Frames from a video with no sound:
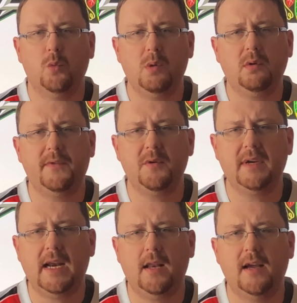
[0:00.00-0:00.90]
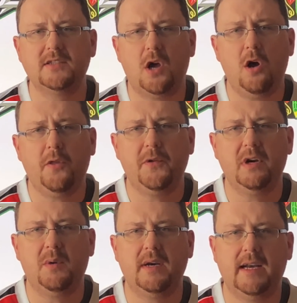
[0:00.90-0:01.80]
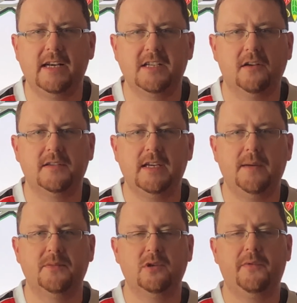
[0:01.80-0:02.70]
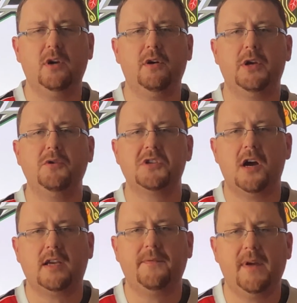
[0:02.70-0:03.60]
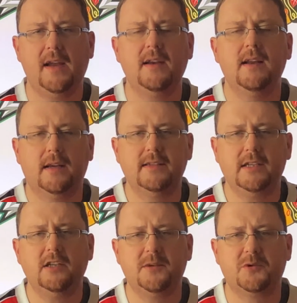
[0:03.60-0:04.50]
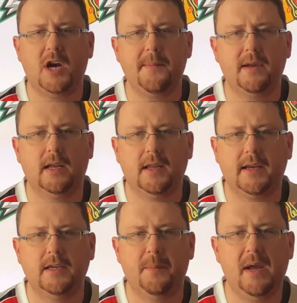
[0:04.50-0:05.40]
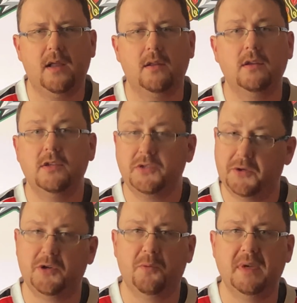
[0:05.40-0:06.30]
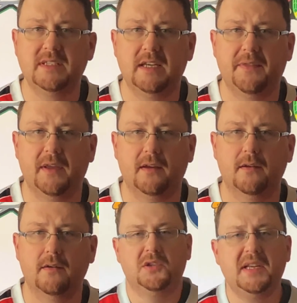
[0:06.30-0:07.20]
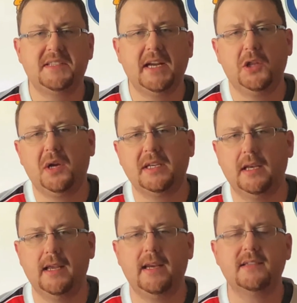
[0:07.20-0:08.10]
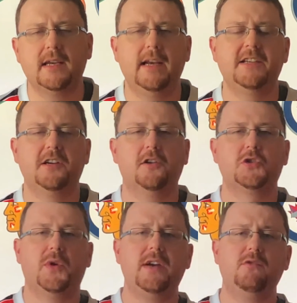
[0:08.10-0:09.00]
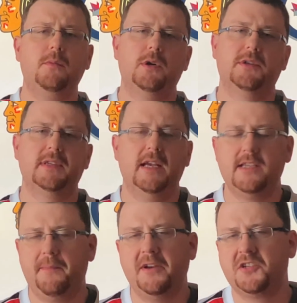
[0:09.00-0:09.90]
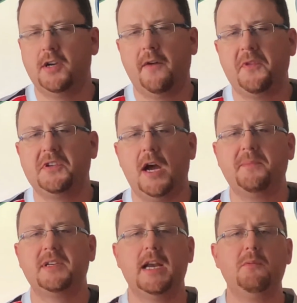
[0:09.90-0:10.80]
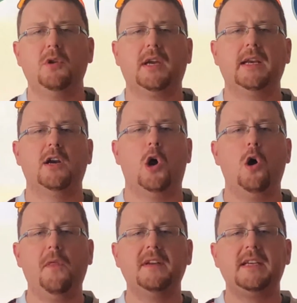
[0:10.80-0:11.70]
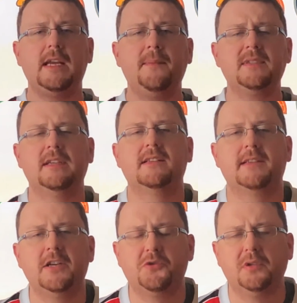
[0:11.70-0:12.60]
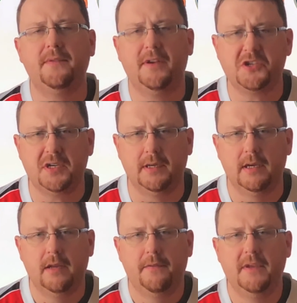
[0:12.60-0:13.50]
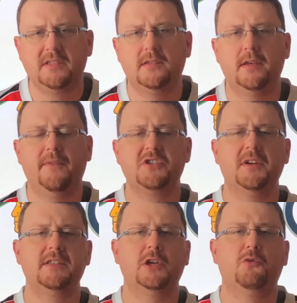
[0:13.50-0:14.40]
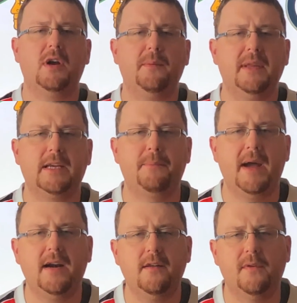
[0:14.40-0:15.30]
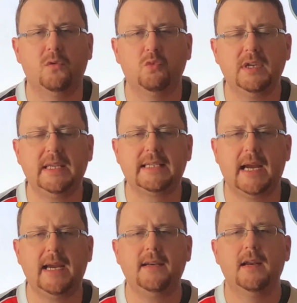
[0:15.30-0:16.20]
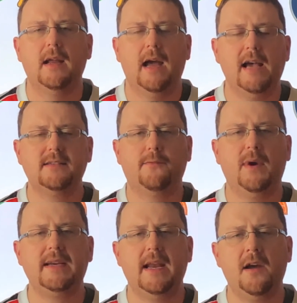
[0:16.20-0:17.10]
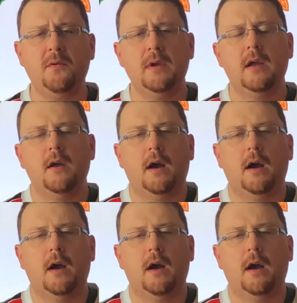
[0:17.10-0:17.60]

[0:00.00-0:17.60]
We review and analyze all 31 NHL teams, so if you're a huge hockey fan, consider subscribing and clicking the bell so you don't miss anything. So let's take a look at the latest NHL trade rumors. As I mentioned off the top, today we're looking at all the teams in the Central Division. This division is incredibly competitive and really tight as of right now.